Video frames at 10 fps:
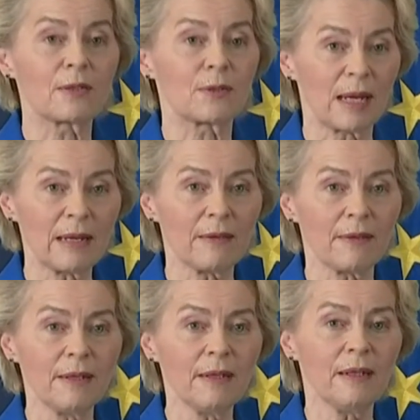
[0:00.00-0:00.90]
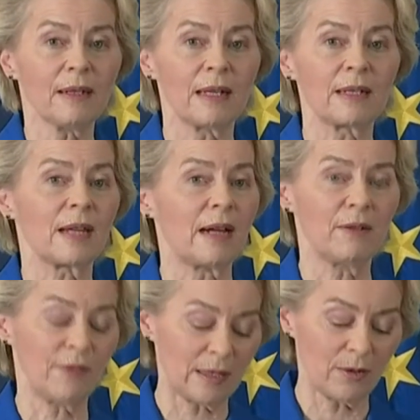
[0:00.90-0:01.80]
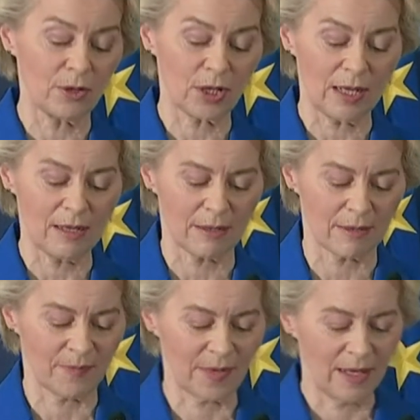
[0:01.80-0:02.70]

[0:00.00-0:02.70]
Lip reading: strengthen entire value chains.